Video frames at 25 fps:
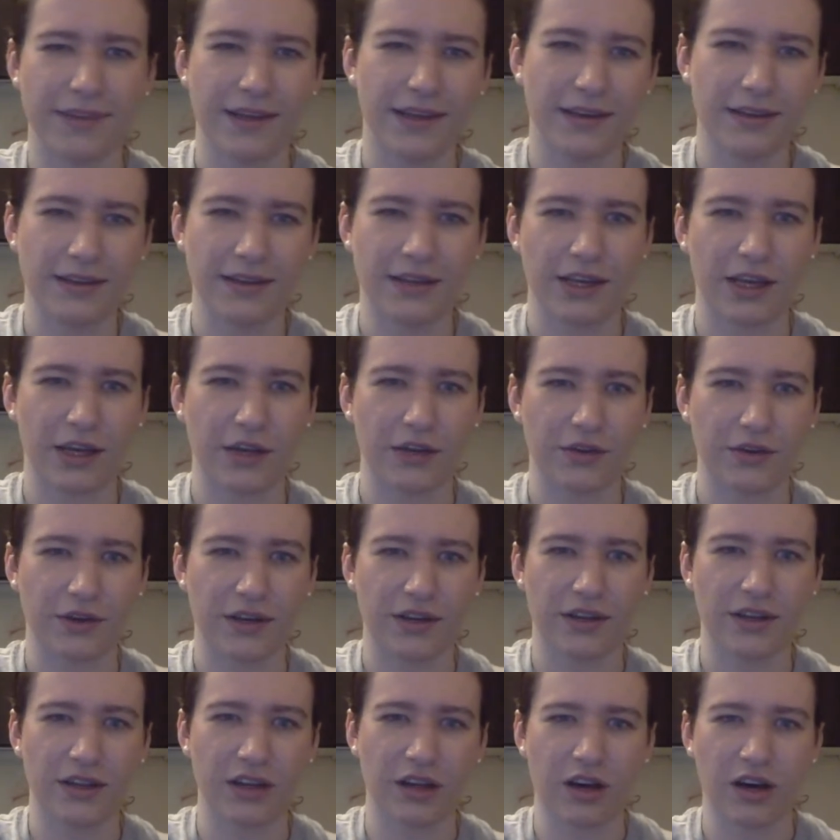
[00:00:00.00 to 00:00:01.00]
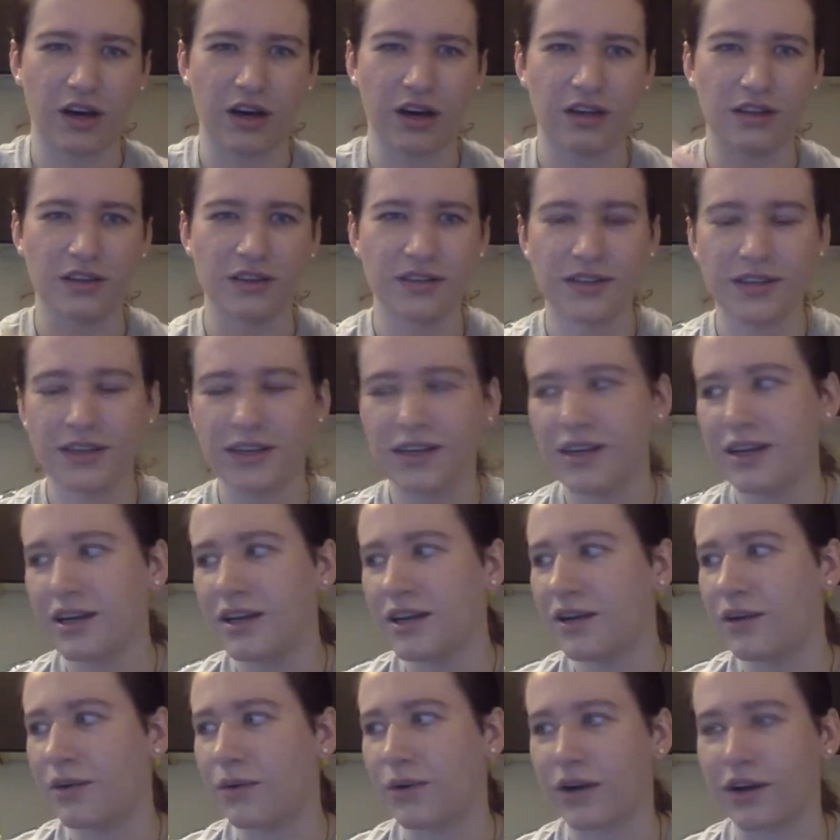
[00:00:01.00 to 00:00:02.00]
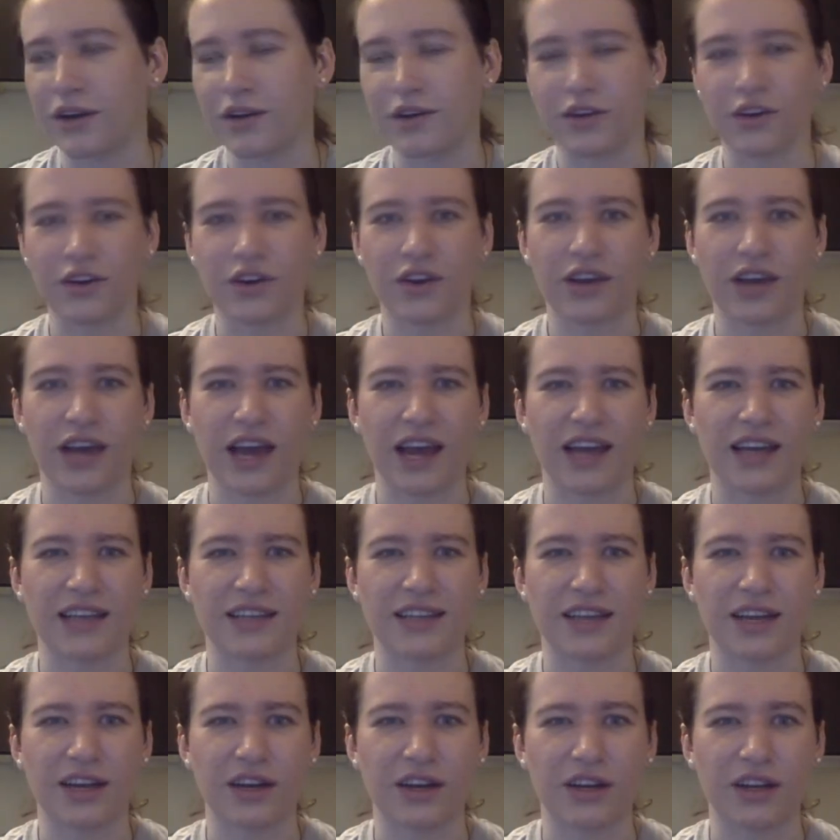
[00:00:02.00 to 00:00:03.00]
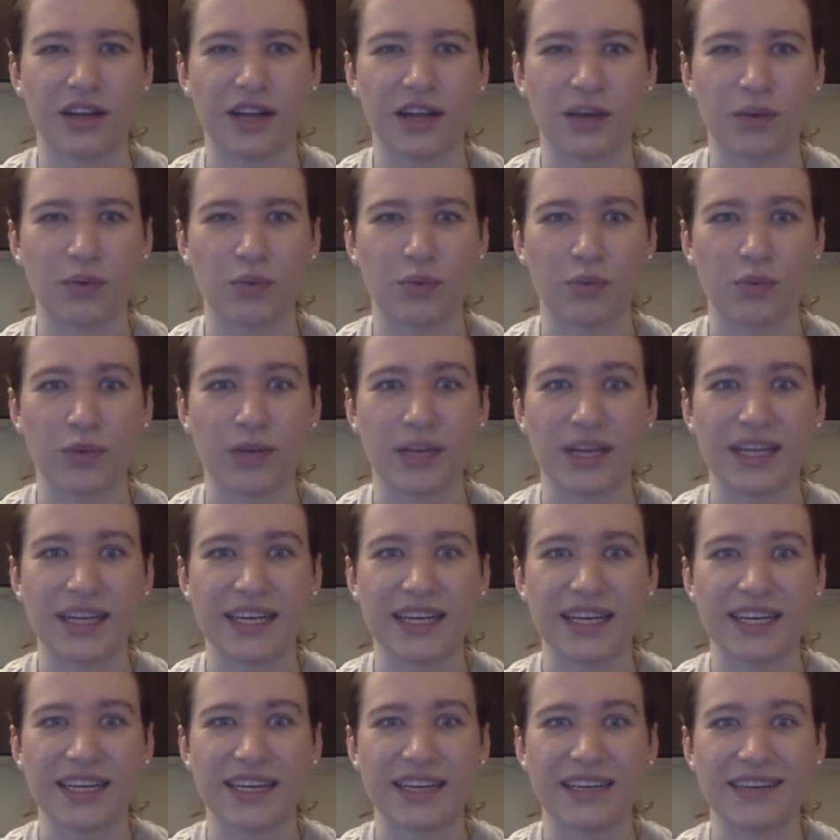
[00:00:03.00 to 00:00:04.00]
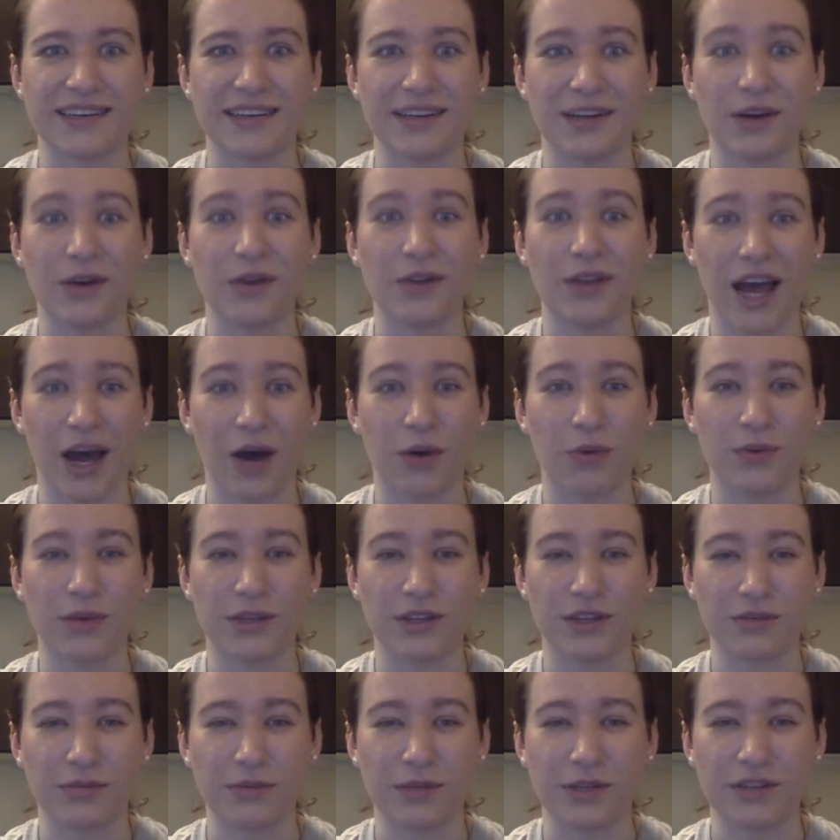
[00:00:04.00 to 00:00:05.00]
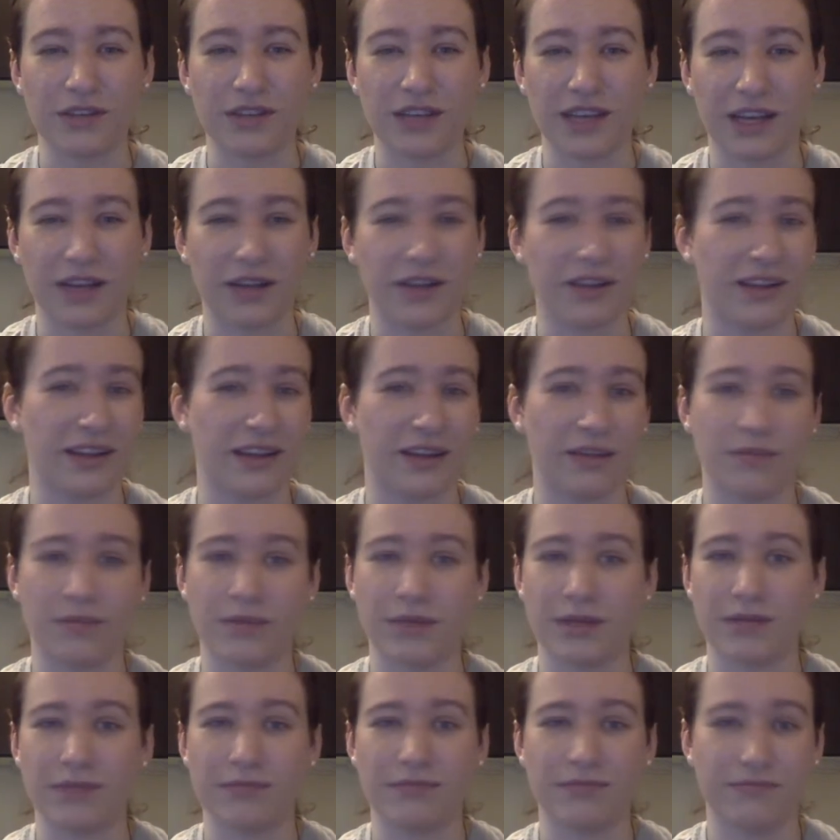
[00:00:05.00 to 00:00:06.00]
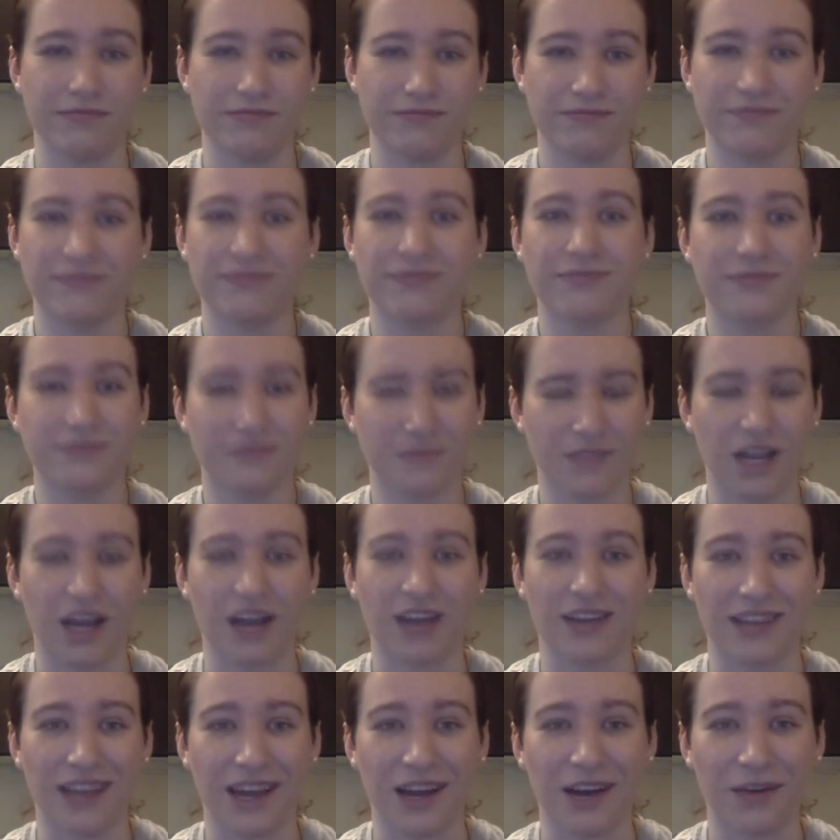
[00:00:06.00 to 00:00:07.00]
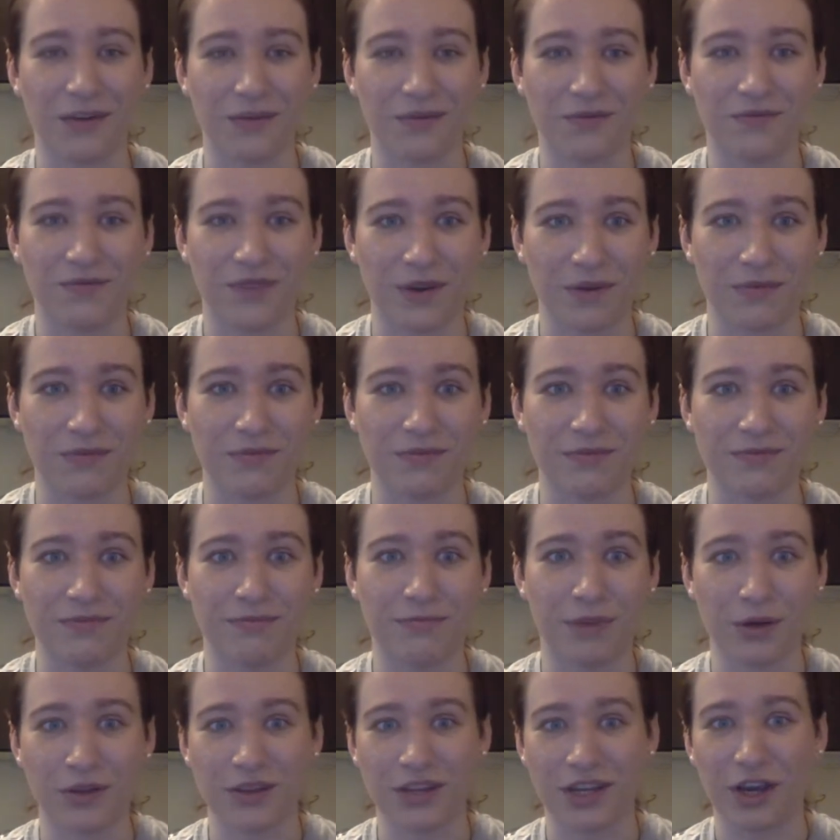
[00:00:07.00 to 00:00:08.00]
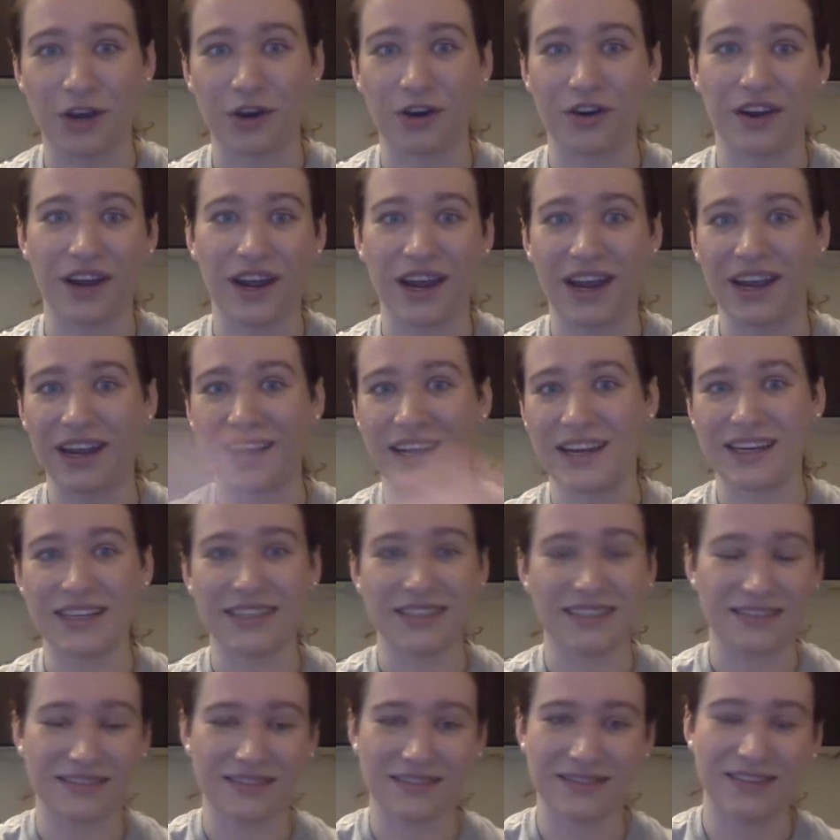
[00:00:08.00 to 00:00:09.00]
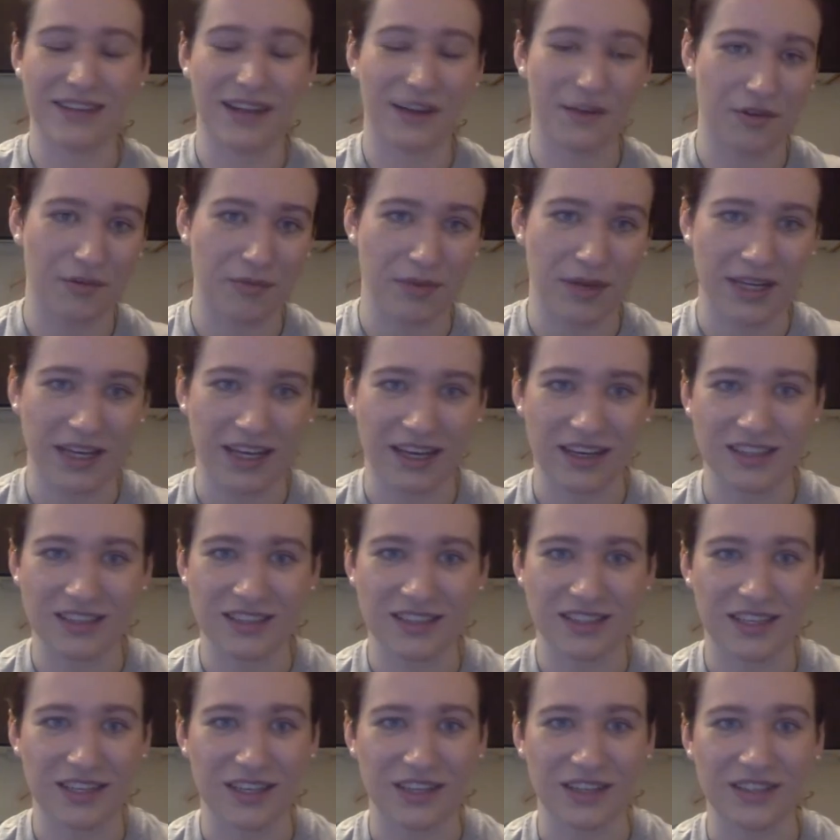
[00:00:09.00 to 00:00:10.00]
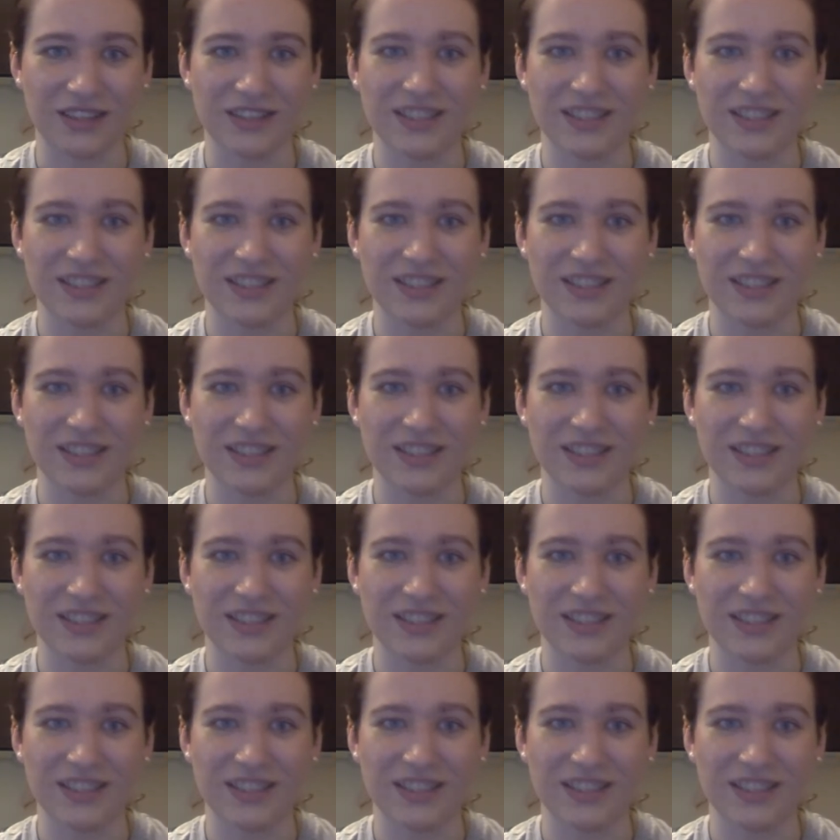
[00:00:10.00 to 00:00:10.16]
the other end of the hall, where there are guys that are like really, loud with their music, and they've been talked down from both the RA and everybody else. So